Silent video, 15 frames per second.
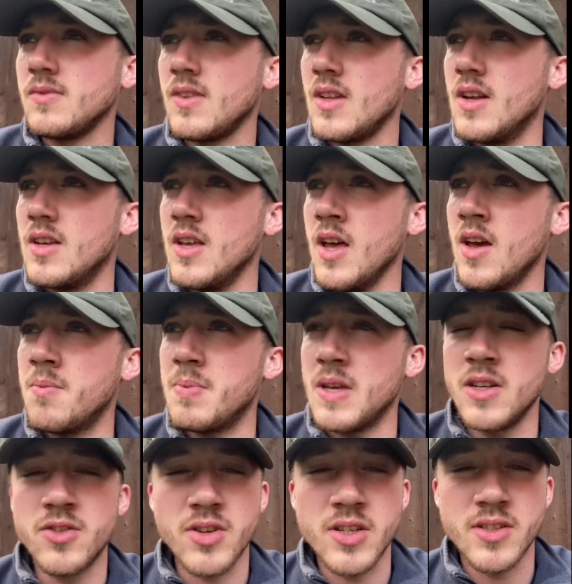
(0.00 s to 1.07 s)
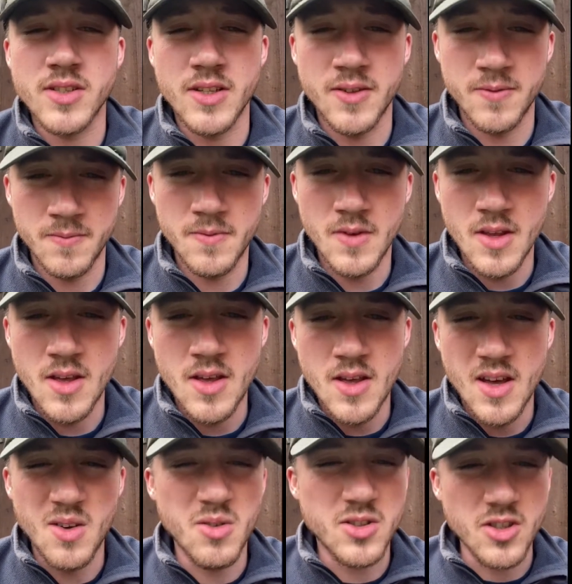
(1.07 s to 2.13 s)
But yeah, it'd be interesting.
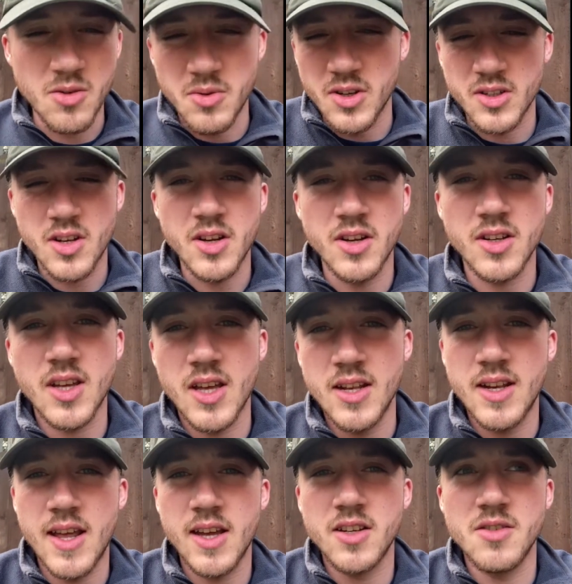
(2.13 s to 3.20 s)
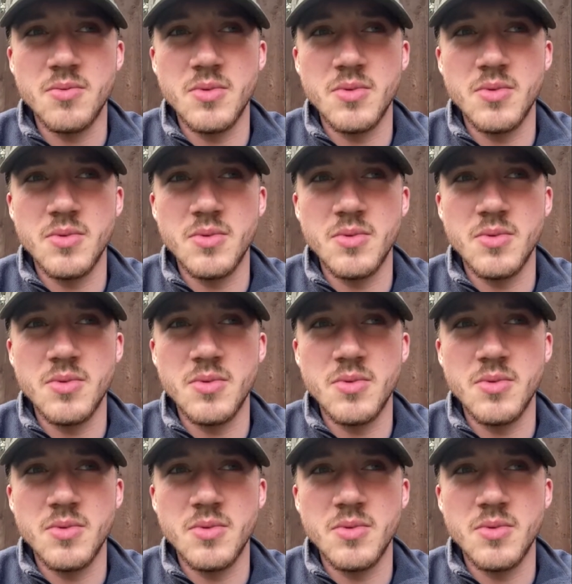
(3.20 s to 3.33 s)
And also I want to kind of connect